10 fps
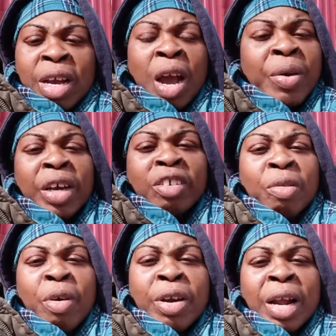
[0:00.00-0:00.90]
Because when you catch
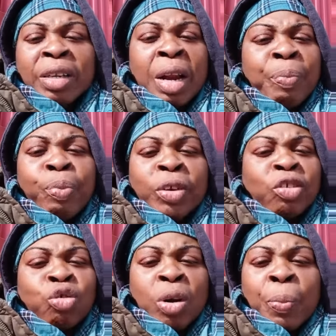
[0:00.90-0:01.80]
a bird and
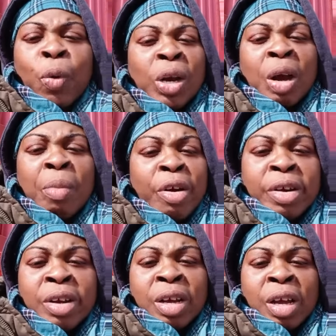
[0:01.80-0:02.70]
choke the poor like a
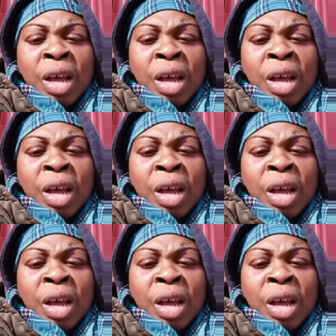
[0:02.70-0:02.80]
bird,